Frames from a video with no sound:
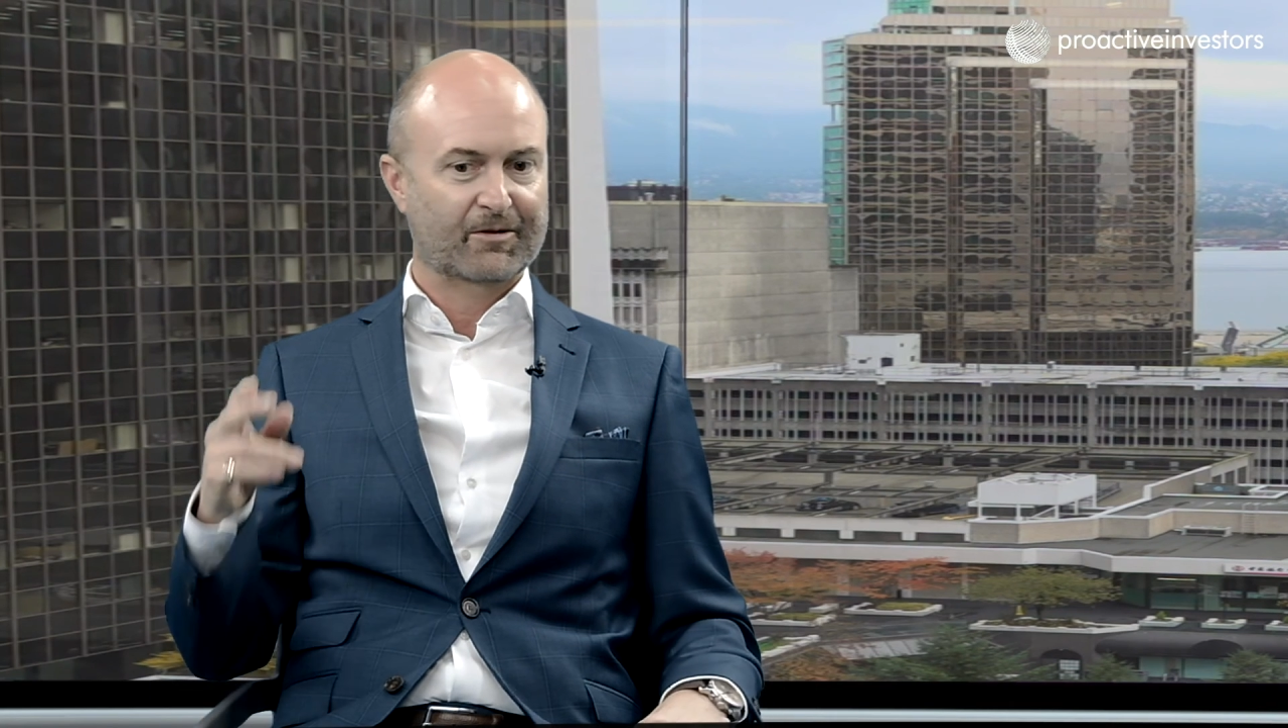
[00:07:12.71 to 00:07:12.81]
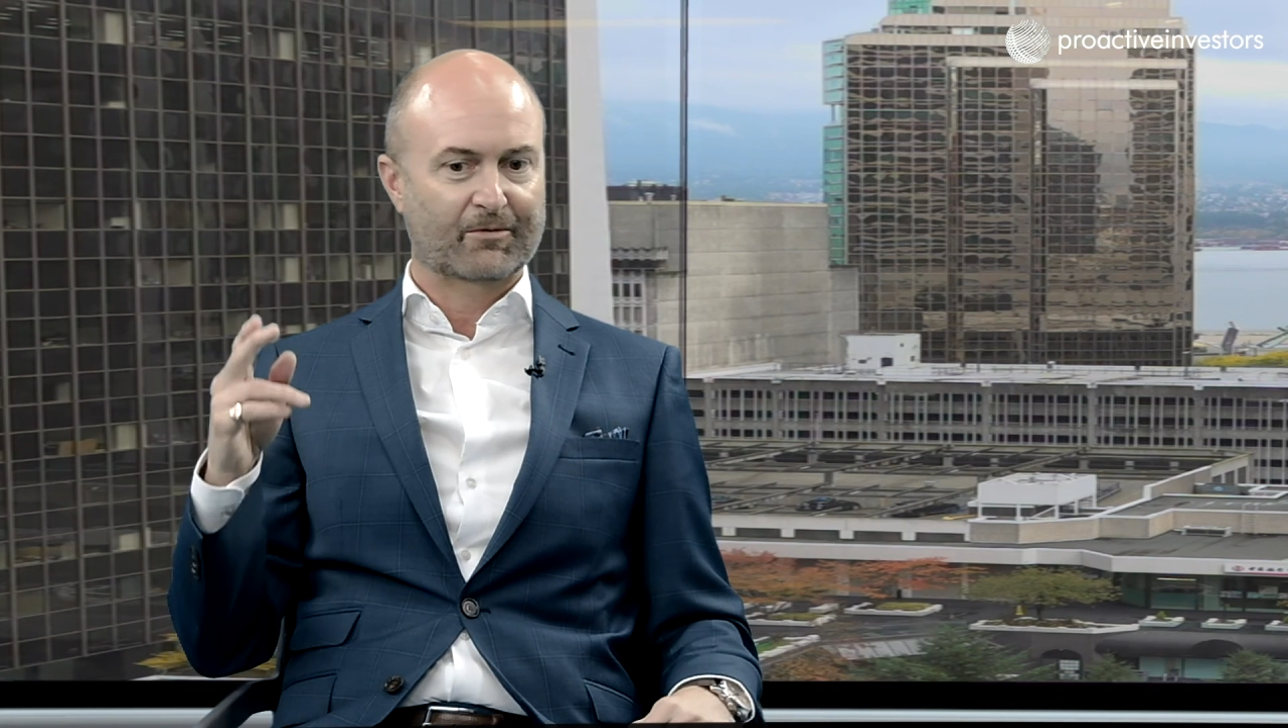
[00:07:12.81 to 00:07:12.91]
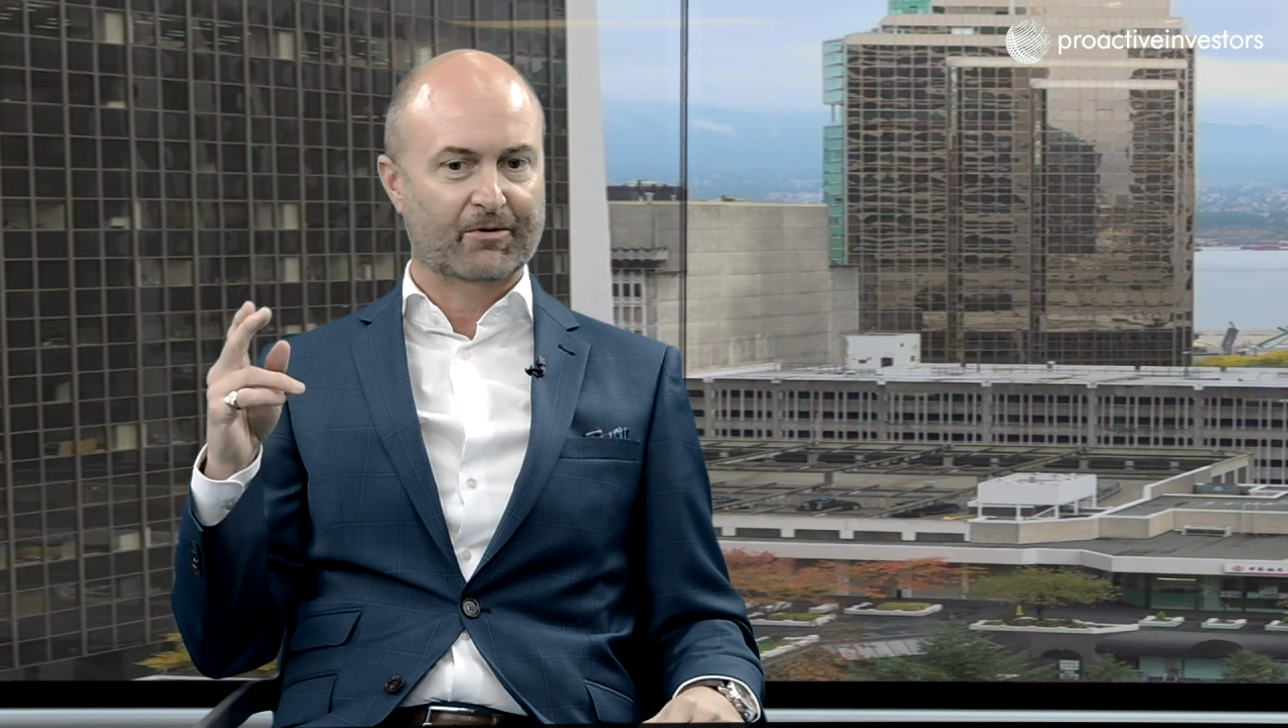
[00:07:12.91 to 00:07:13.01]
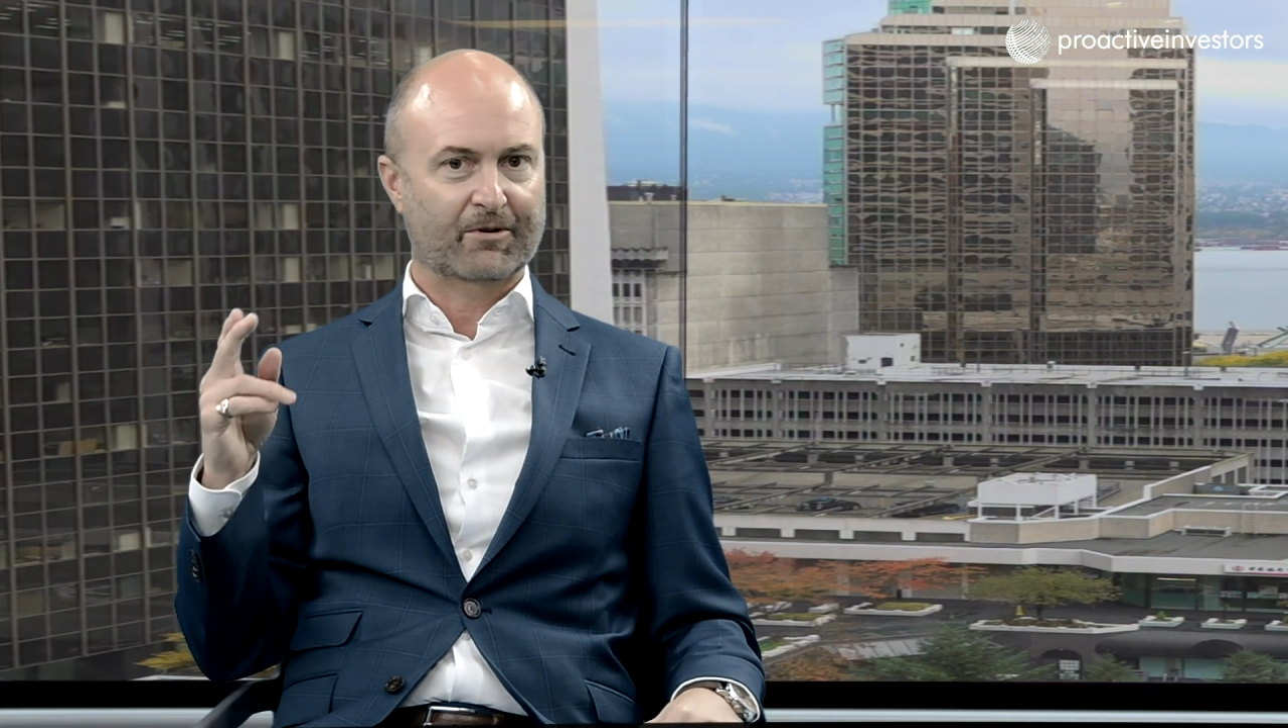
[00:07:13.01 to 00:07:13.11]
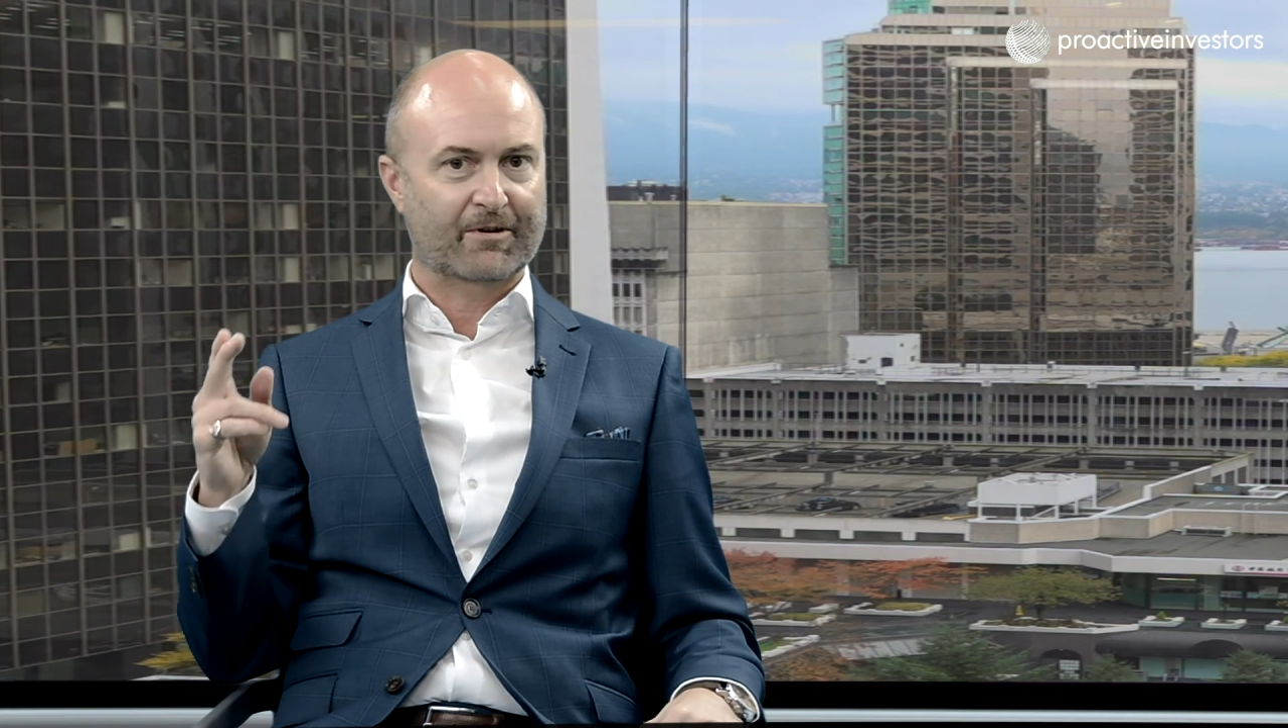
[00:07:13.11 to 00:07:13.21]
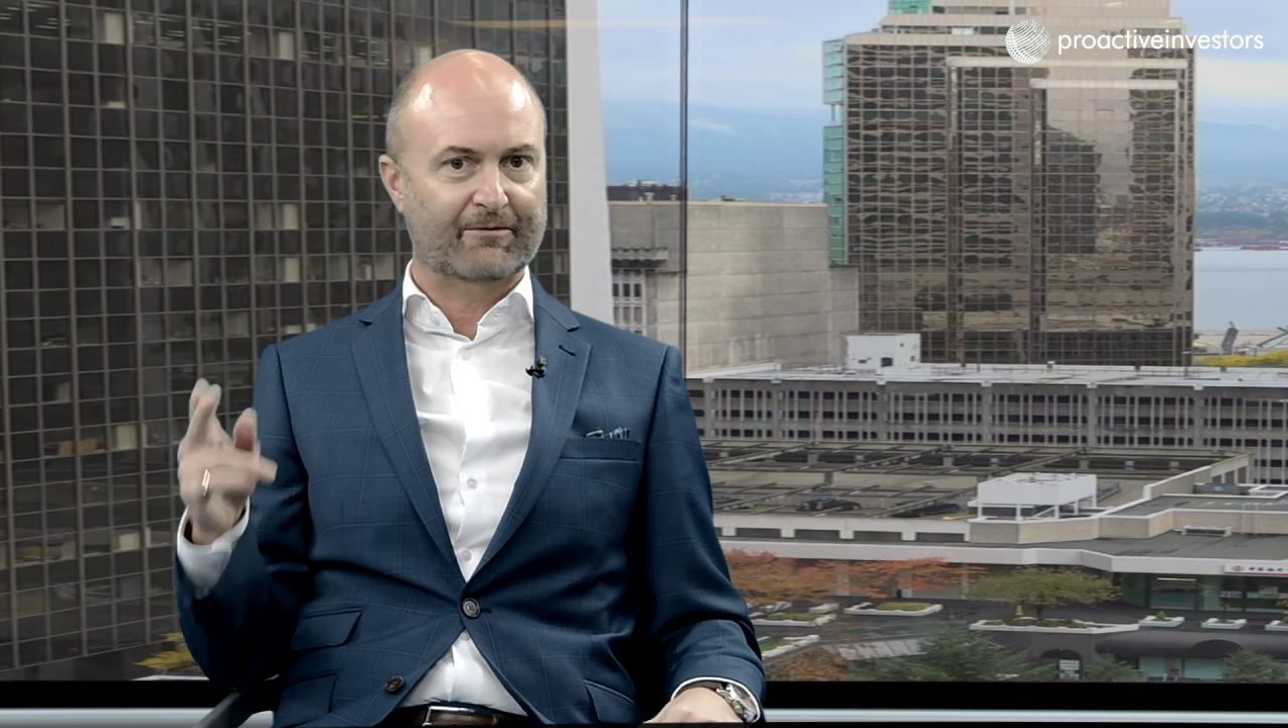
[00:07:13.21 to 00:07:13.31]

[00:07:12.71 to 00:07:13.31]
we're on